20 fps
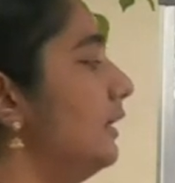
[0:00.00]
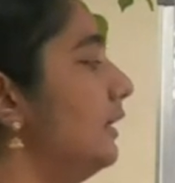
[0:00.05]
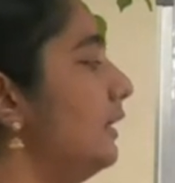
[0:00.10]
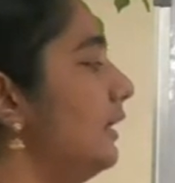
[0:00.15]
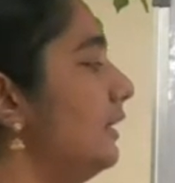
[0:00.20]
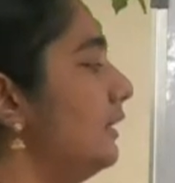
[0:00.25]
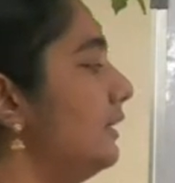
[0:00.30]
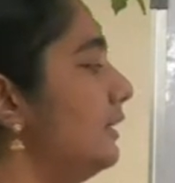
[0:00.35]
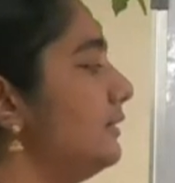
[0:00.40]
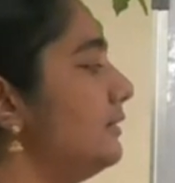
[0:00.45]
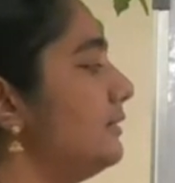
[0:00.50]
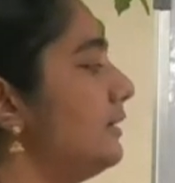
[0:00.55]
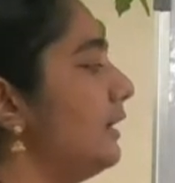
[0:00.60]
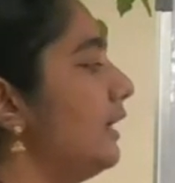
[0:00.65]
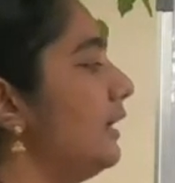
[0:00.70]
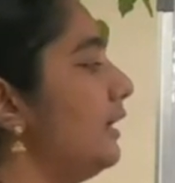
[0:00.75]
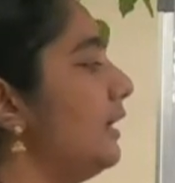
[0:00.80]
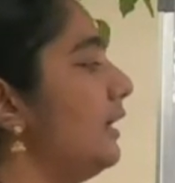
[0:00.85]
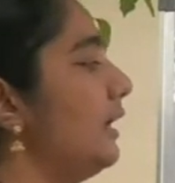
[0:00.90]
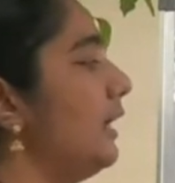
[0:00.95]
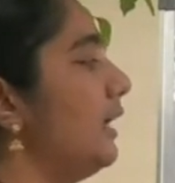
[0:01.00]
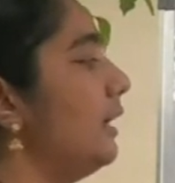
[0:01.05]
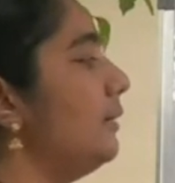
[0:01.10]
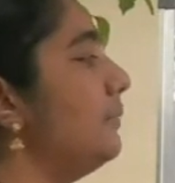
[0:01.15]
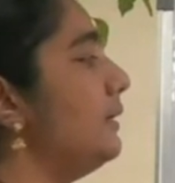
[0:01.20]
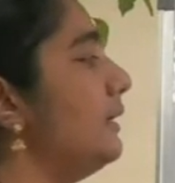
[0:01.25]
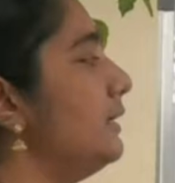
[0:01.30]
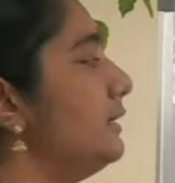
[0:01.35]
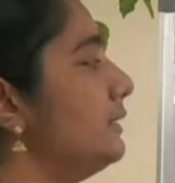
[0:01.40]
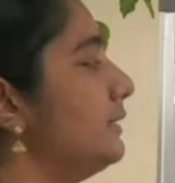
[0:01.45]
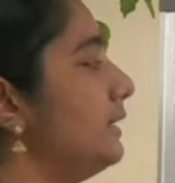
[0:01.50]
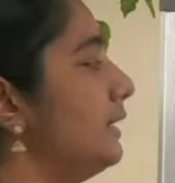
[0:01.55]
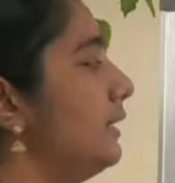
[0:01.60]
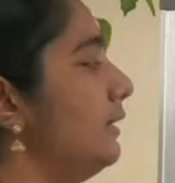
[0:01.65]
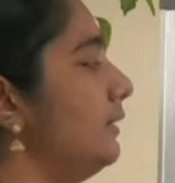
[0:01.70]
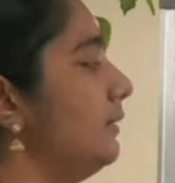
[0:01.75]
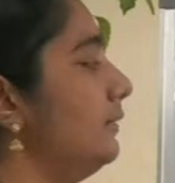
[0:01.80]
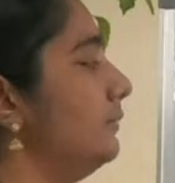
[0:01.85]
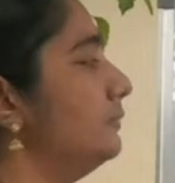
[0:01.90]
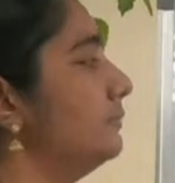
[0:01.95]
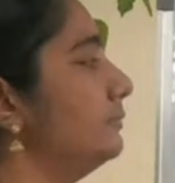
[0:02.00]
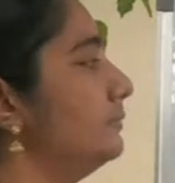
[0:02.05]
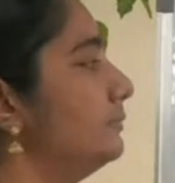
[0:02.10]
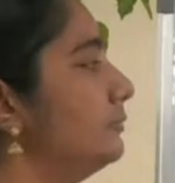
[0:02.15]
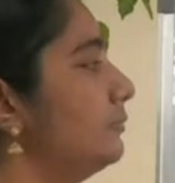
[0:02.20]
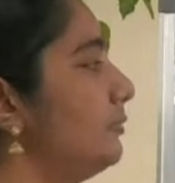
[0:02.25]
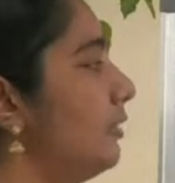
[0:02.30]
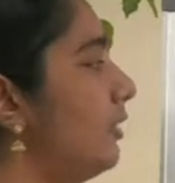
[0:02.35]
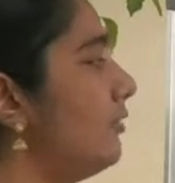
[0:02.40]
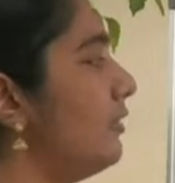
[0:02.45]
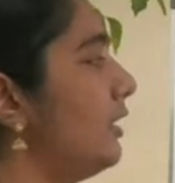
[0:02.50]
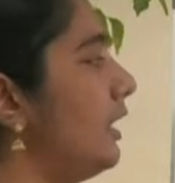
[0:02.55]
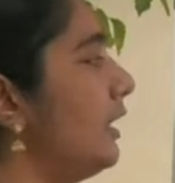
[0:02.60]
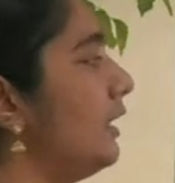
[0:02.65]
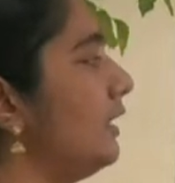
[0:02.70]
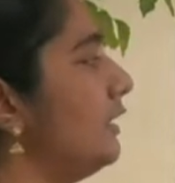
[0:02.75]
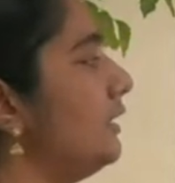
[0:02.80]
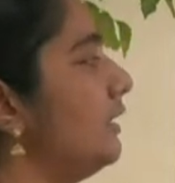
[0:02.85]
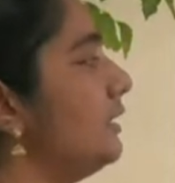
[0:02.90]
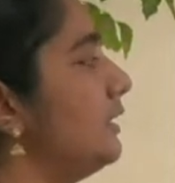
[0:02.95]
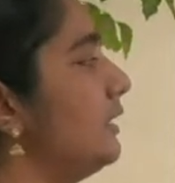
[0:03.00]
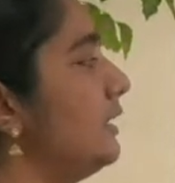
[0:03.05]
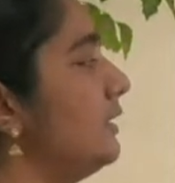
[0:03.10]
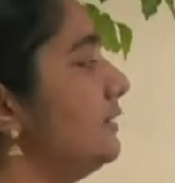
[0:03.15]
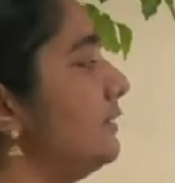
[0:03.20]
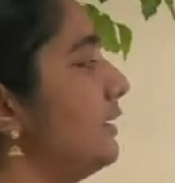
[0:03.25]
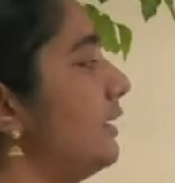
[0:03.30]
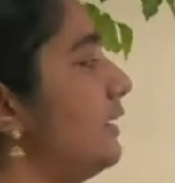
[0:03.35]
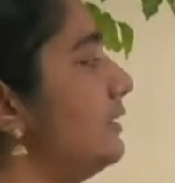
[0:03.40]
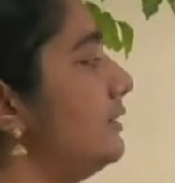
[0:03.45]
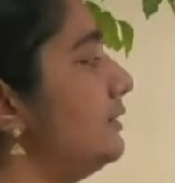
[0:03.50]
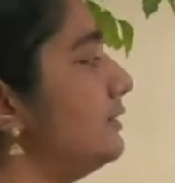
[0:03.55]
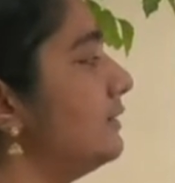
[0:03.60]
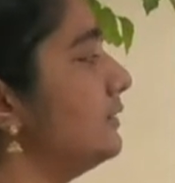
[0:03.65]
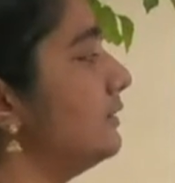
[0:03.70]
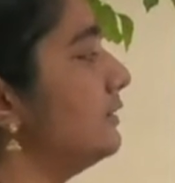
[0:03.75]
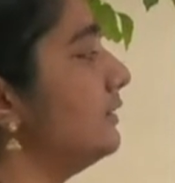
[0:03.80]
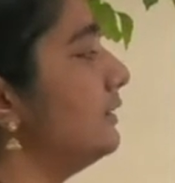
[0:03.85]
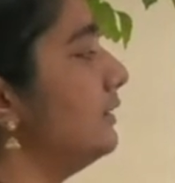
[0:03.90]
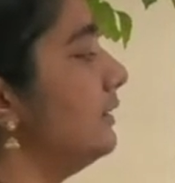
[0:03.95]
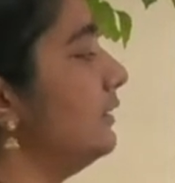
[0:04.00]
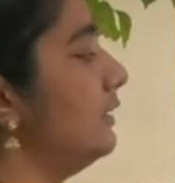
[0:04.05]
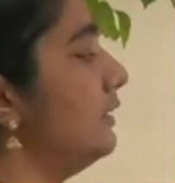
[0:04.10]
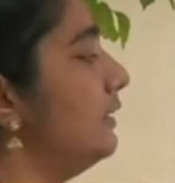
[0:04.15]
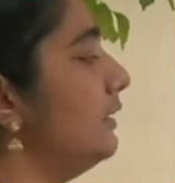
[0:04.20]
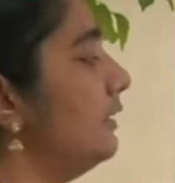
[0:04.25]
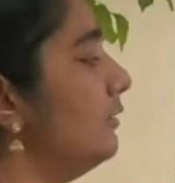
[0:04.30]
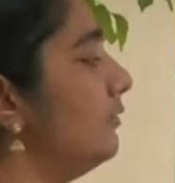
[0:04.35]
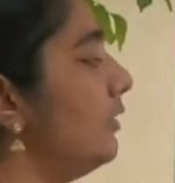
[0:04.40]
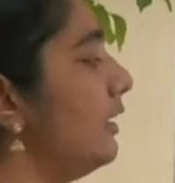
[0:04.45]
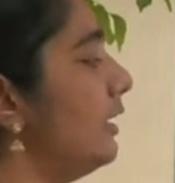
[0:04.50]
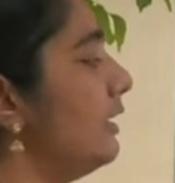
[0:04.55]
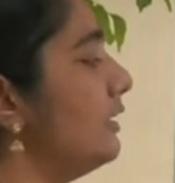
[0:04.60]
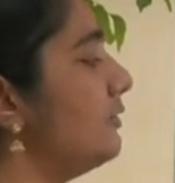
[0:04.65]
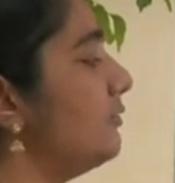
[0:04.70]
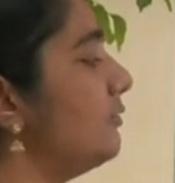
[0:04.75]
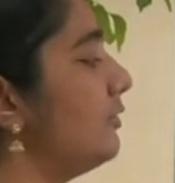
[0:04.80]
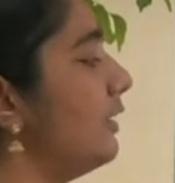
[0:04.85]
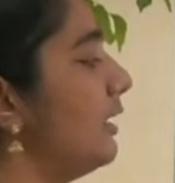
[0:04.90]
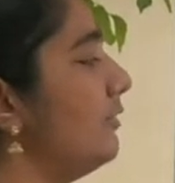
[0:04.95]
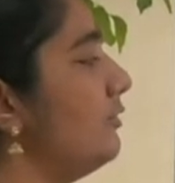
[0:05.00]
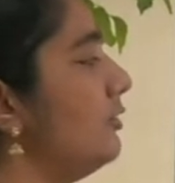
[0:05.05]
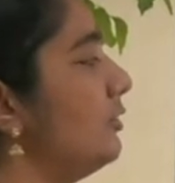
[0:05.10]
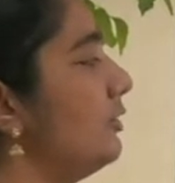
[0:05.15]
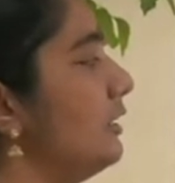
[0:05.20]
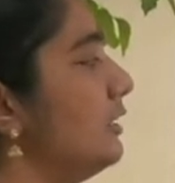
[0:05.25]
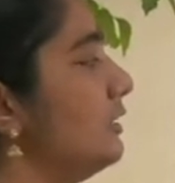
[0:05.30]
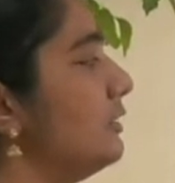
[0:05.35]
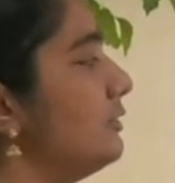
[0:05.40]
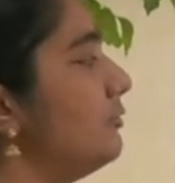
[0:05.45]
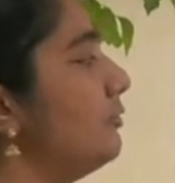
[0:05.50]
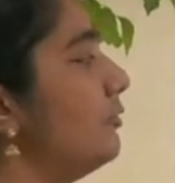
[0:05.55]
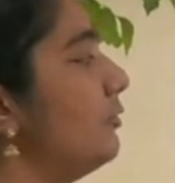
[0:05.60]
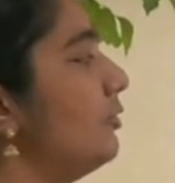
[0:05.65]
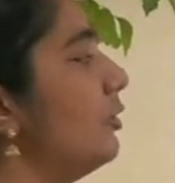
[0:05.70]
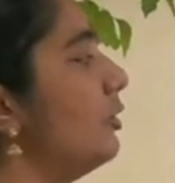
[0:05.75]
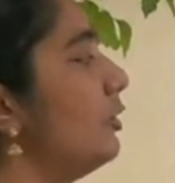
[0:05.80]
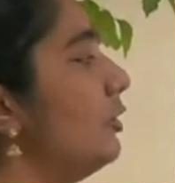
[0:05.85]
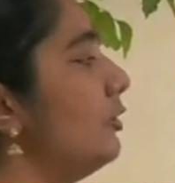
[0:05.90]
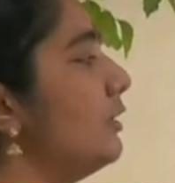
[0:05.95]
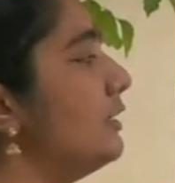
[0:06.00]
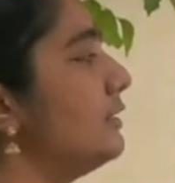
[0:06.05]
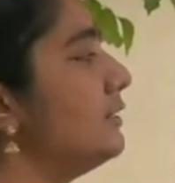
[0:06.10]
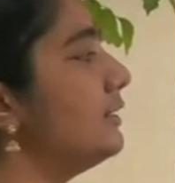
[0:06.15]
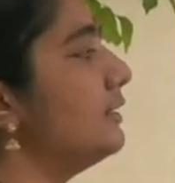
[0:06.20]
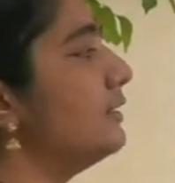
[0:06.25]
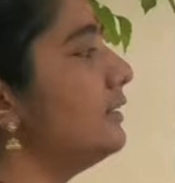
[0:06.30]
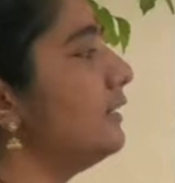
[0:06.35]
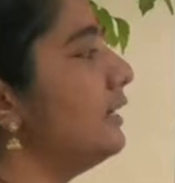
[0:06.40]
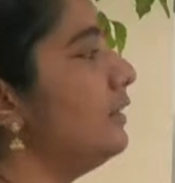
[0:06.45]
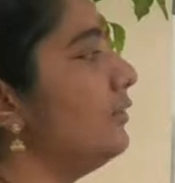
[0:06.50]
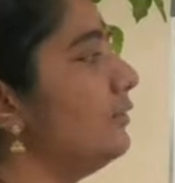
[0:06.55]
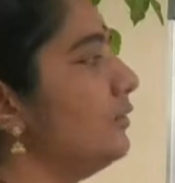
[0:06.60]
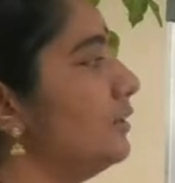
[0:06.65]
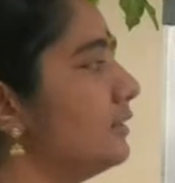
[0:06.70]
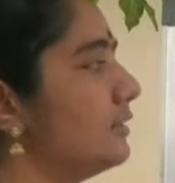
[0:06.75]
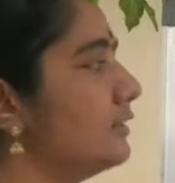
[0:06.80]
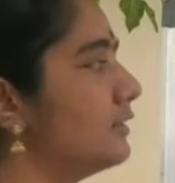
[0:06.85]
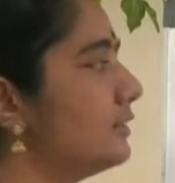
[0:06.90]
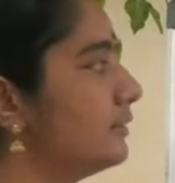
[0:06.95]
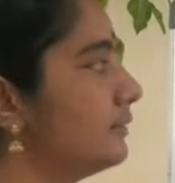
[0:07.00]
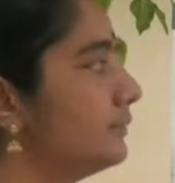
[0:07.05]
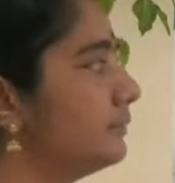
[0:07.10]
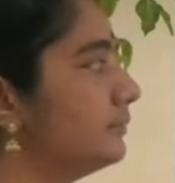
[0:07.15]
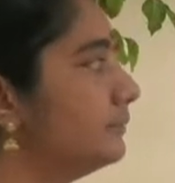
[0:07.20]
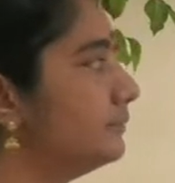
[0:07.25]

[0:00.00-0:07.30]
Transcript: In this triangle A, B, C, we have taken the three sides. One is 5 units, 4 units and 3 units.